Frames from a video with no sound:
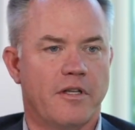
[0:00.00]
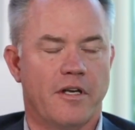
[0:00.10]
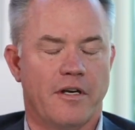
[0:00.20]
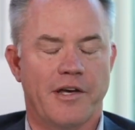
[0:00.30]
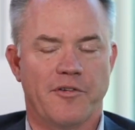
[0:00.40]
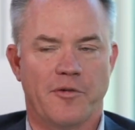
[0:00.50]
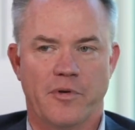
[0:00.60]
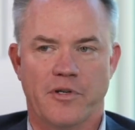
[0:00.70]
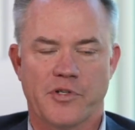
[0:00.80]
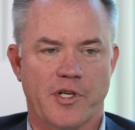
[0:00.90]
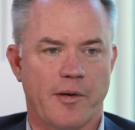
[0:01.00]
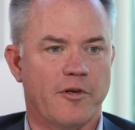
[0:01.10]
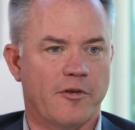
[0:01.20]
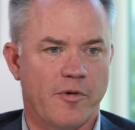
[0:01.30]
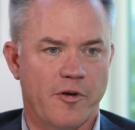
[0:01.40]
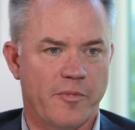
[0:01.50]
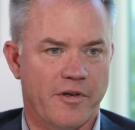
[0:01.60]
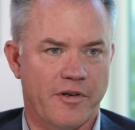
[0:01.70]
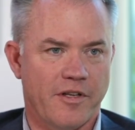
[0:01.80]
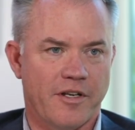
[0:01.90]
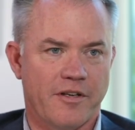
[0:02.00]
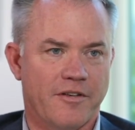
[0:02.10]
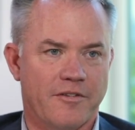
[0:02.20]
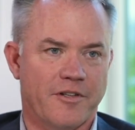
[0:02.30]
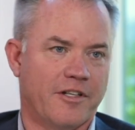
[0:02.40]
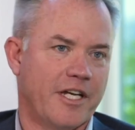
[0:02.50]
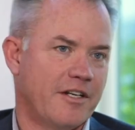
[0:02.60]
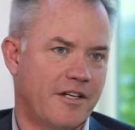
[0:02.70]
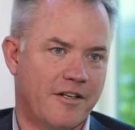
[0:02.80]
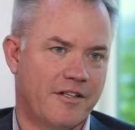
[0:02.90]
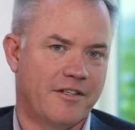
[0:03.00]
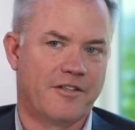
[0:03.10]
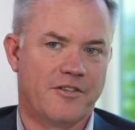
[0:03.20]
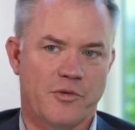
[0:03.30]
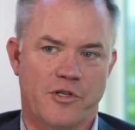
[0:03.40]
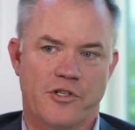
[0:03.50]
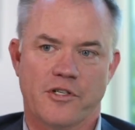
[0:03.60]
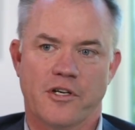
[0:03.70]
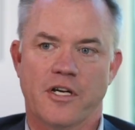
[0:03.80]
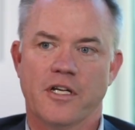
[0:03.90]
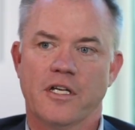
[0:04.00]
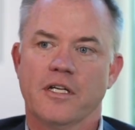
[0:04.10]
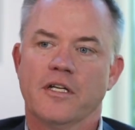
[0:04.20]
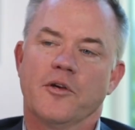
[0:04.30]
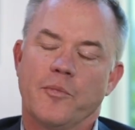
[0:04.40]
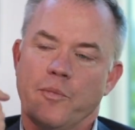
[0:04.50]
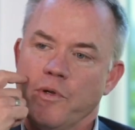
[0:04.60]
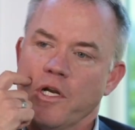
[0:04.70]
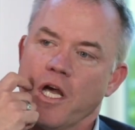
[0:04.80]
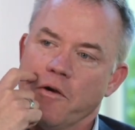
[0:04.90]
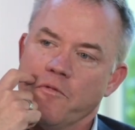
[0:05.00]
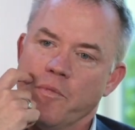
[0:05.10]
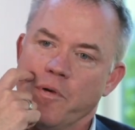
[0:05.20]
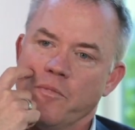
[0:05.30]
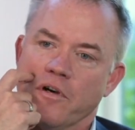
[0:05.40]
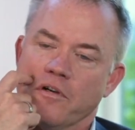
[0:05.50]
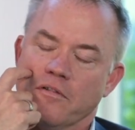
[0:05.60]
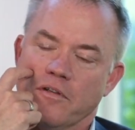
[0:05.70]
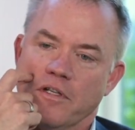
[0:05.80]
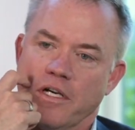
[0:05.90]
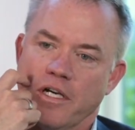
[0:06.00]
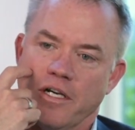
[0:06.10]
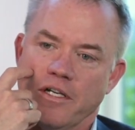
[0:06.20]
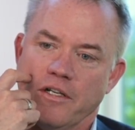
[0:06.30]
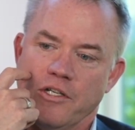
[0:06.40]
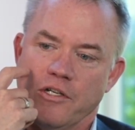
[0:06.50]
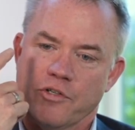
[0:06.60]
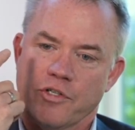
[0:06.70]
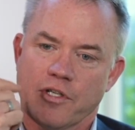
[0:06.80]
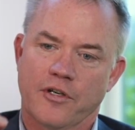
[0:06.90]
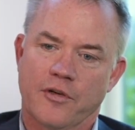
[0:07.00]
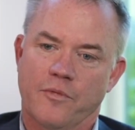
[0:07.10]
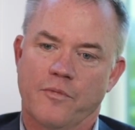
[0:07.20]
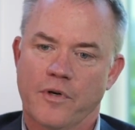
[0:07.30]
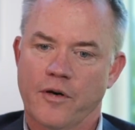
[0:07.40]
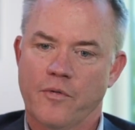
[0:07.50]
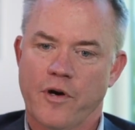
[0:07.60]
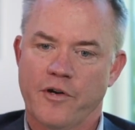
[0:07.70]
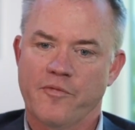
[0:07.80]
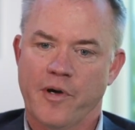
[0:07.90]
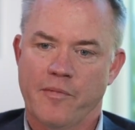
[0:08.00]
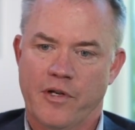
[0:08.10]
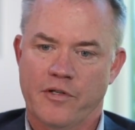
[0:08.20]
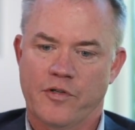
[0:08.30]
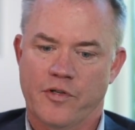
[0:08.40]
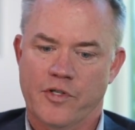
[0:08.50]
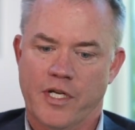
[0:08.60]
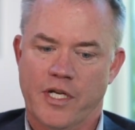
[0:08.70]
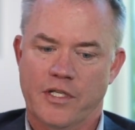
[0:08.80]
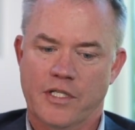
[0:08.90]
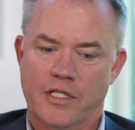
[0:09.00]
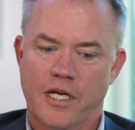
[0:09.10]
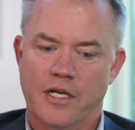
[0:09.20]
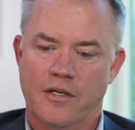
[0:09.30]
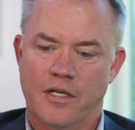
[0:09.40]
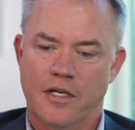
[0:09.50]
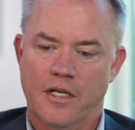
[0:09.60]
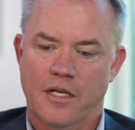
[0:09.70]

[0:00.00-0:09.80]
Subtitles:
than having been a seminal moment that the light switched on. But I remember years ago, one of my mentors had said that